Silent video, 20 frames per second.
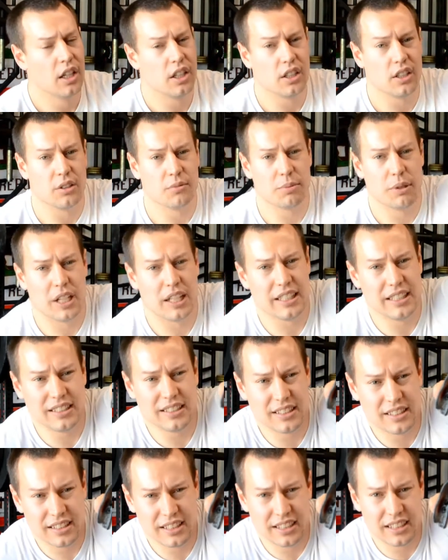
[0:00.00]
You can probably
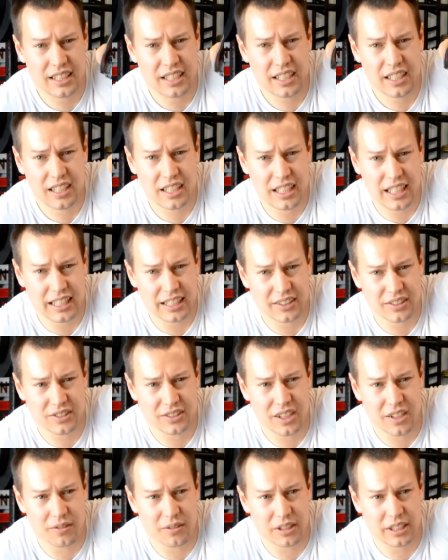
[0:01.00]
see like there's
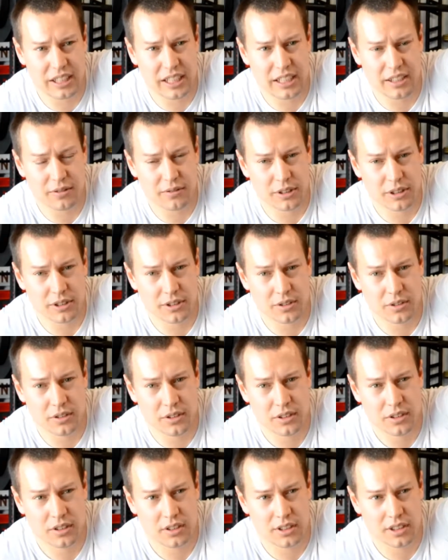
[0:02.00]
not really any real
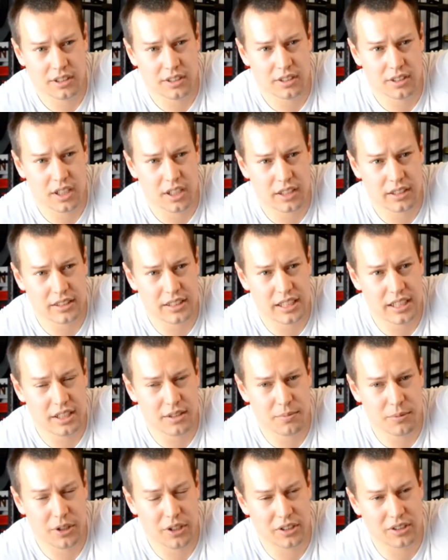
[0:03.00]
good solid
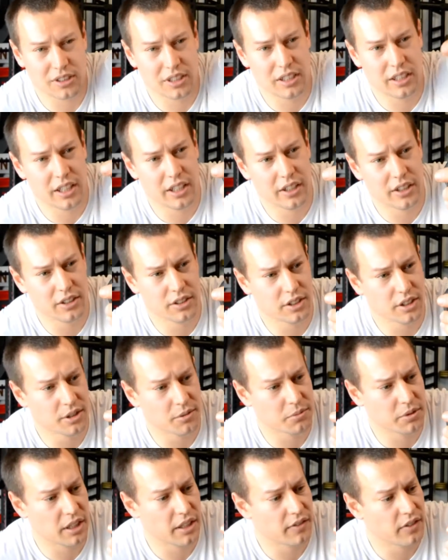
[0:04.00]
teeth marks in there in
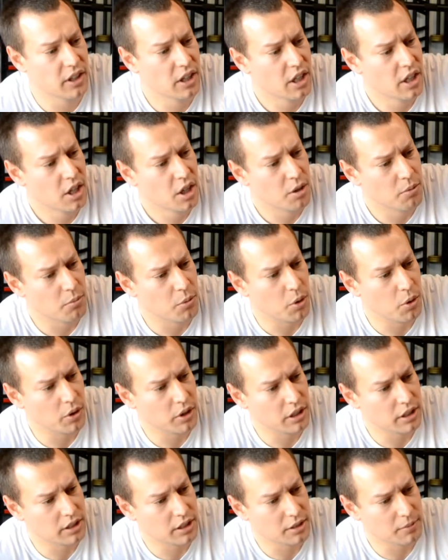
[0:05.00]
terms of
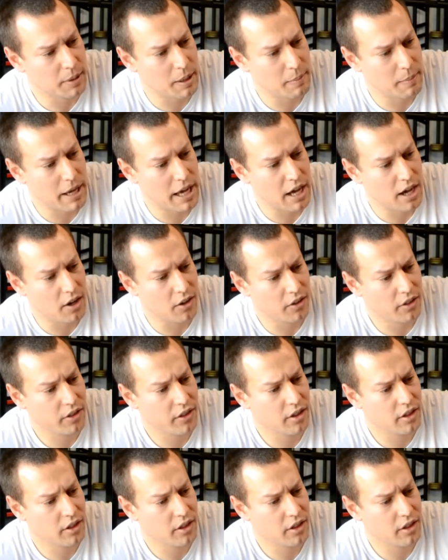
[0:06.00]
molding to my mouth.